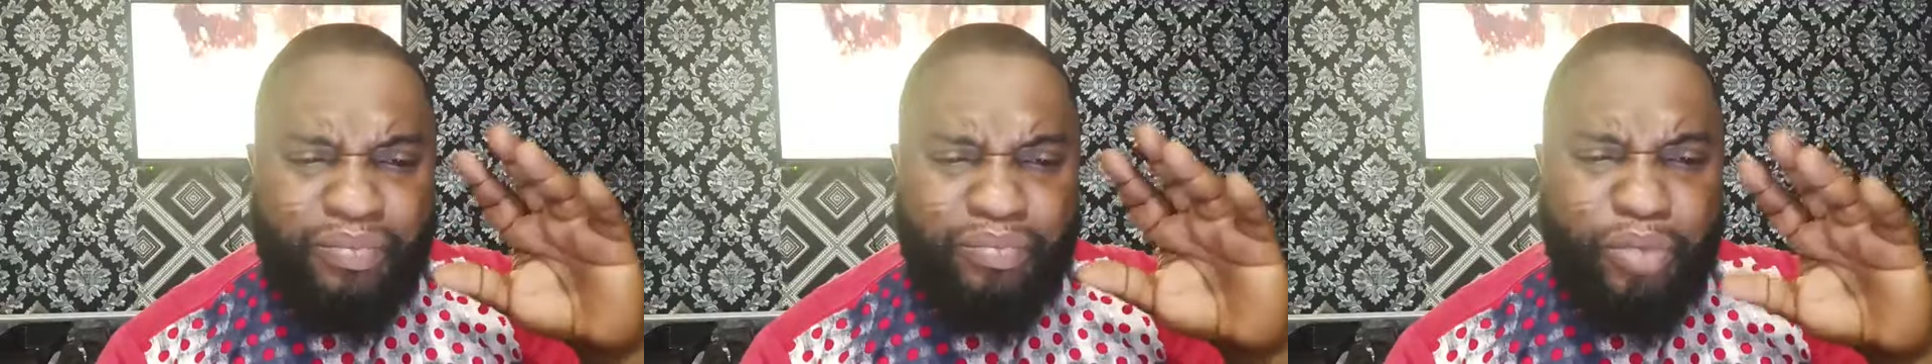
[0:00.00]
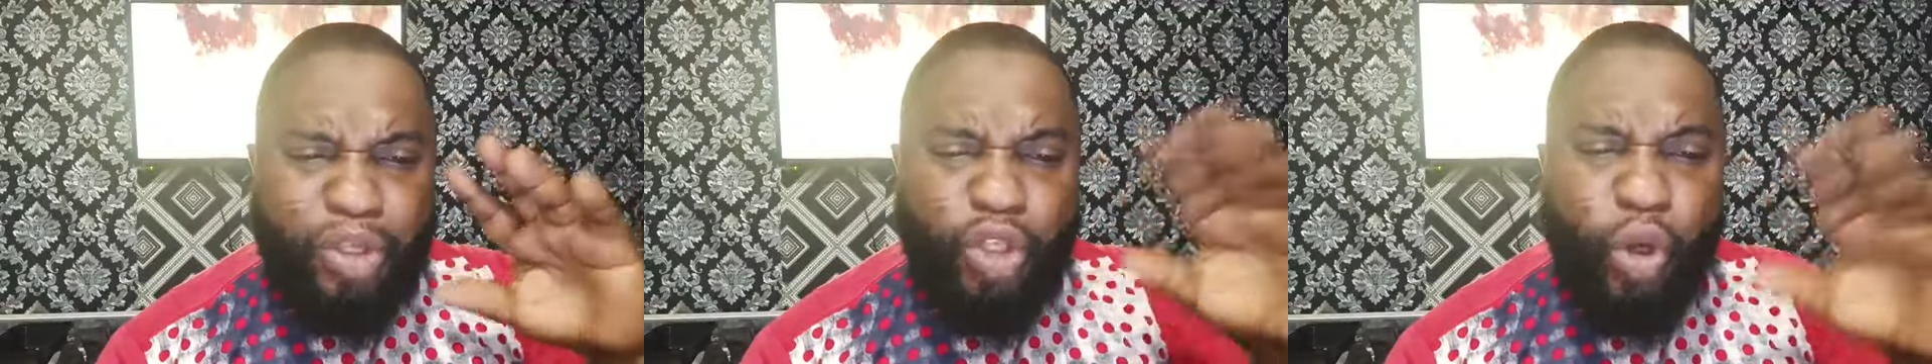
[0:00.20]

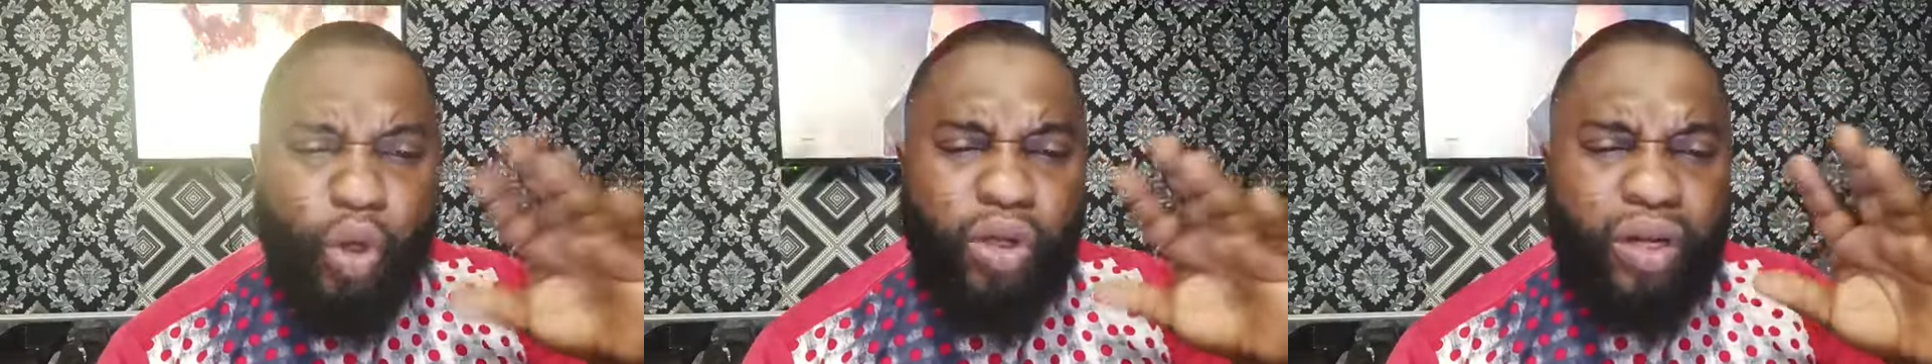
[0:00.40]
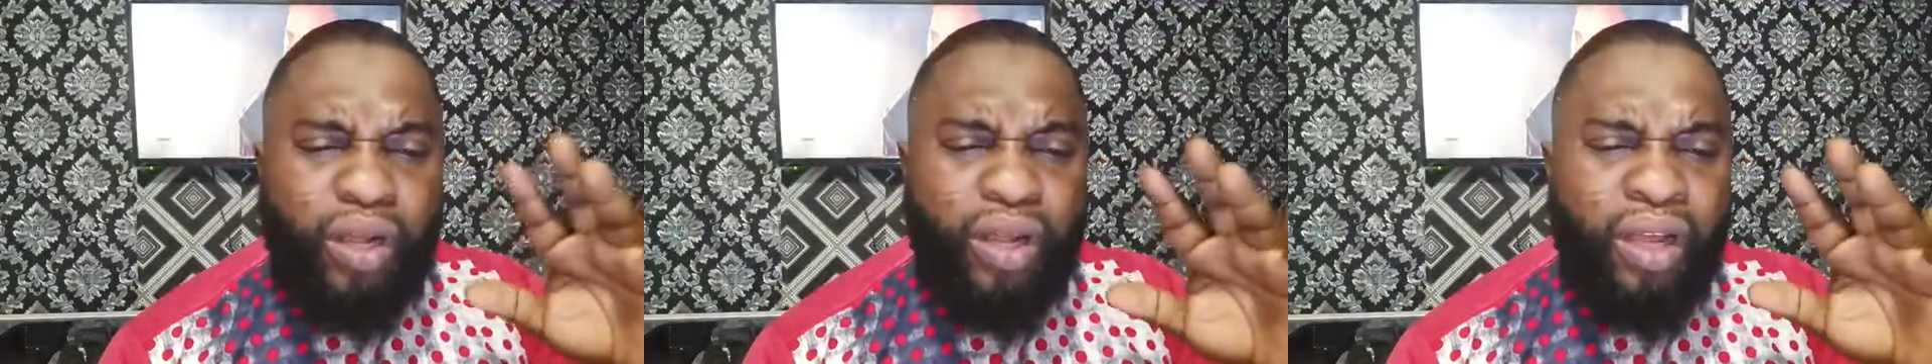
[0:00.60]

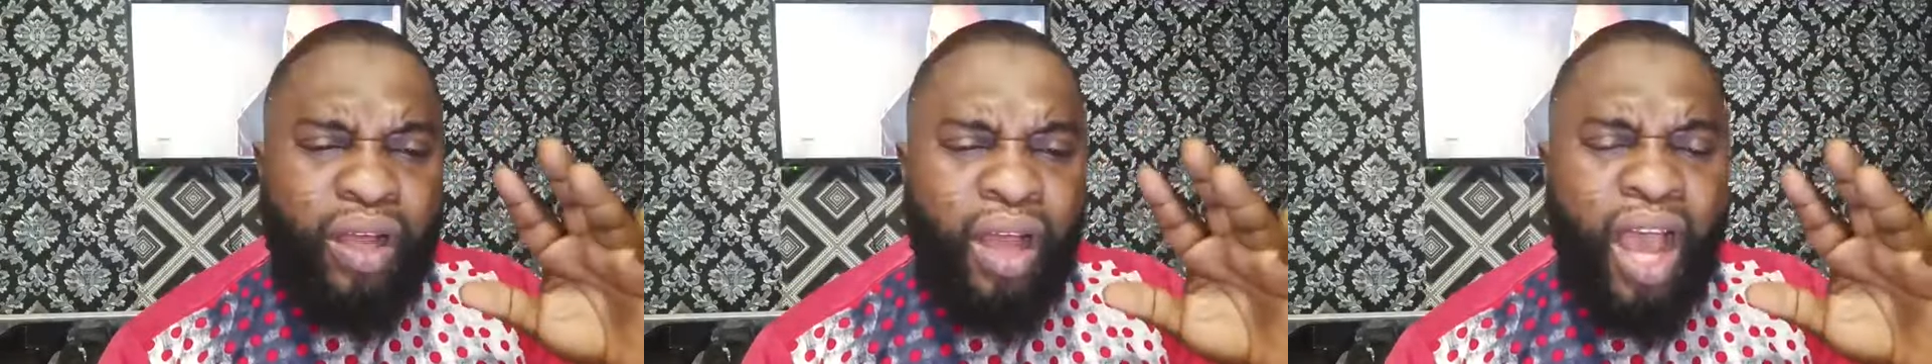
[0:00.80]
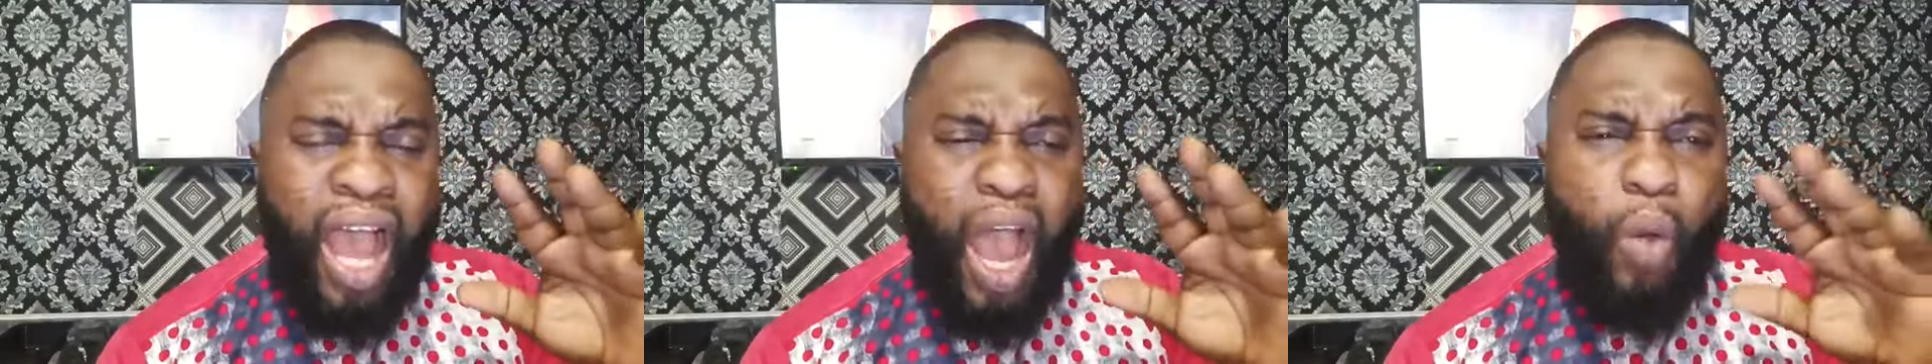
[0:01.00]
beyond
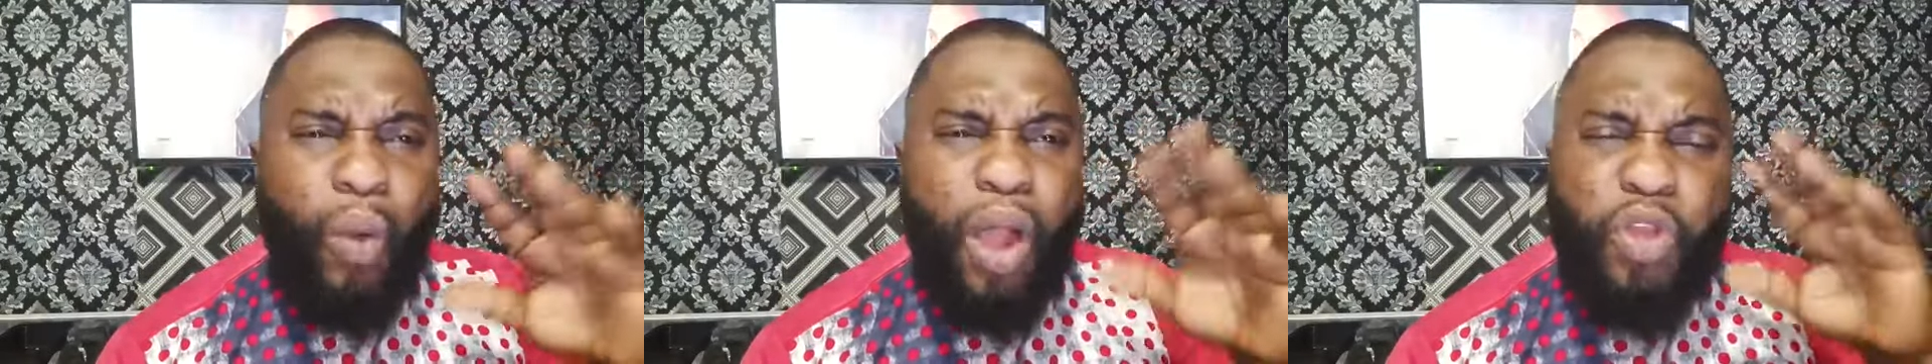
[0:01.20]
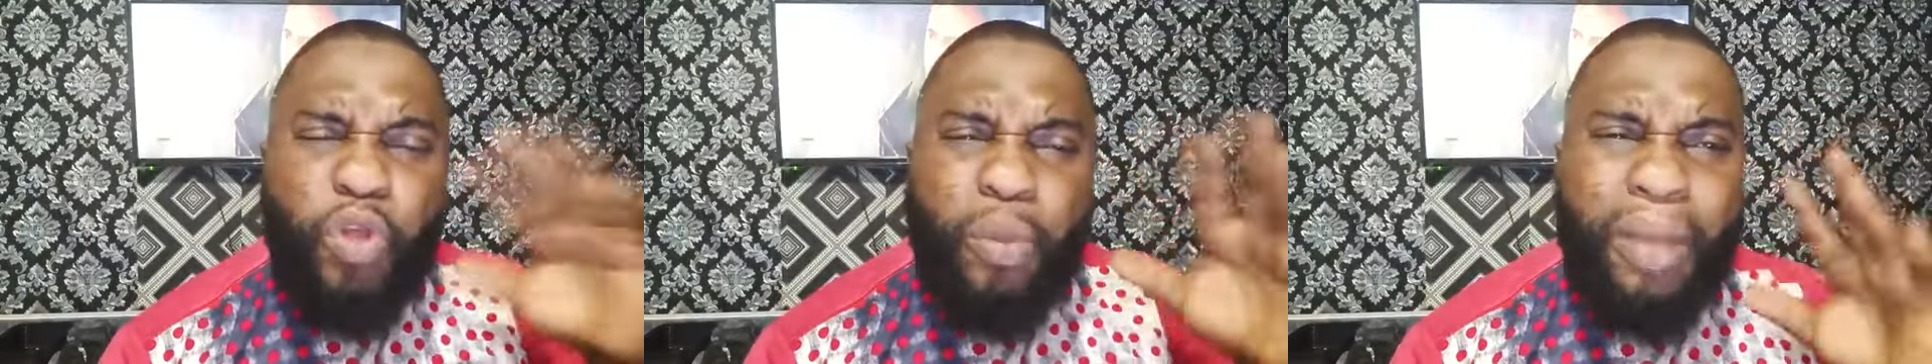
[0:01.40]

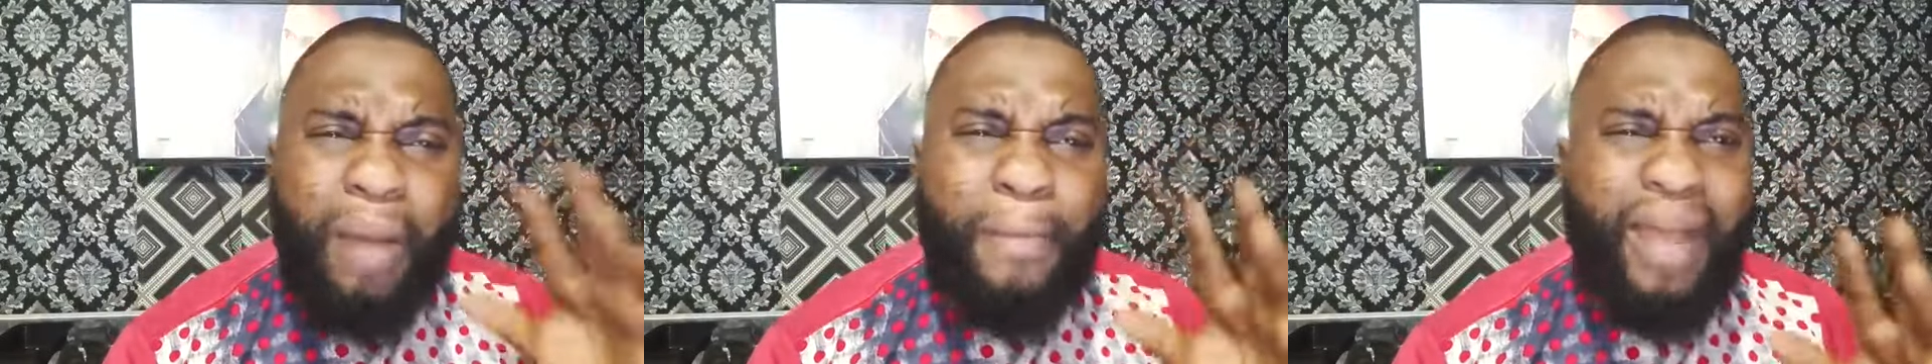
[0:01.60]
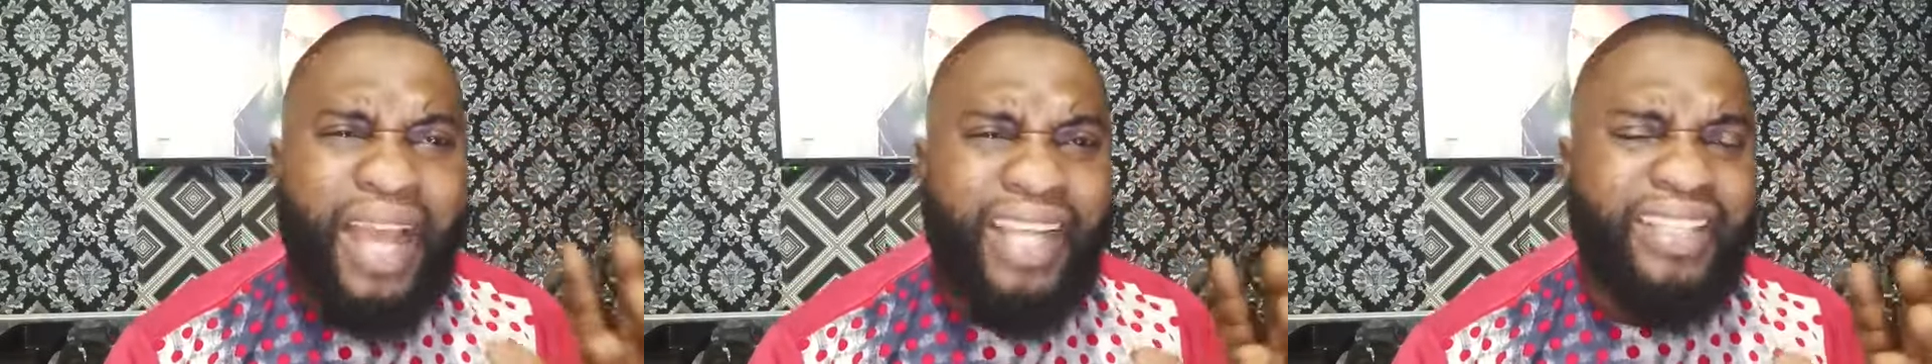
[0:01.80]
our
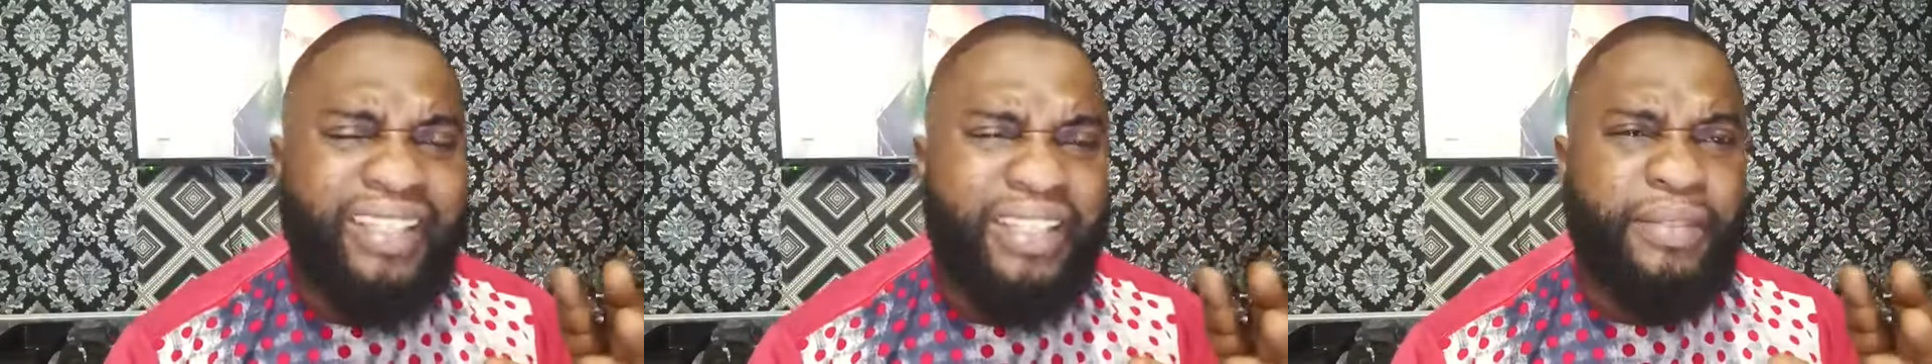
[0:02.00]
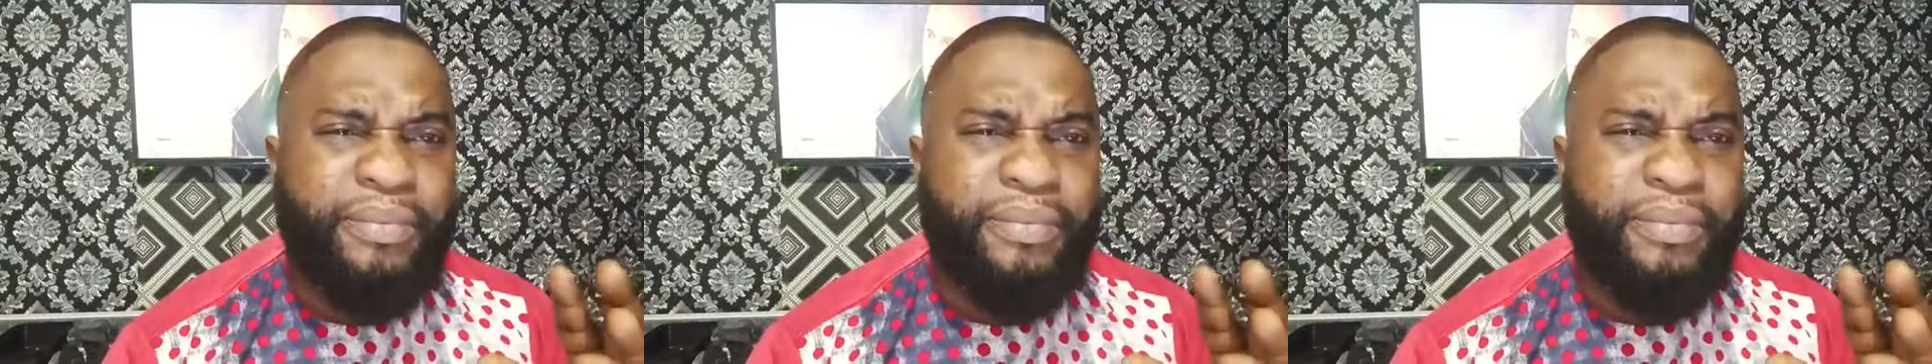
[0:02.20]
human mind.